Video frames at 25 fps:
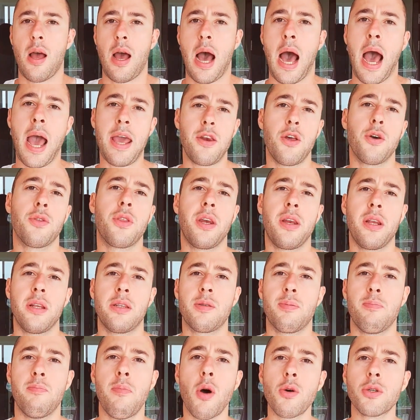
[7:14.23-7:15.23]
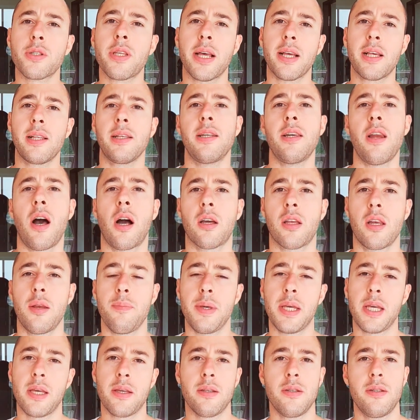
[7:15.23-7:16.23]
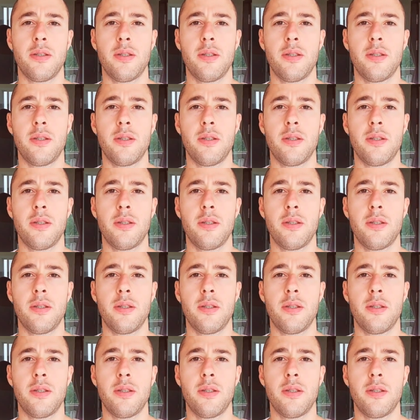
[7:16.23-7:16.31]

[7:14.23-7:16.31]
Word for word: I know that it's most likely not going to be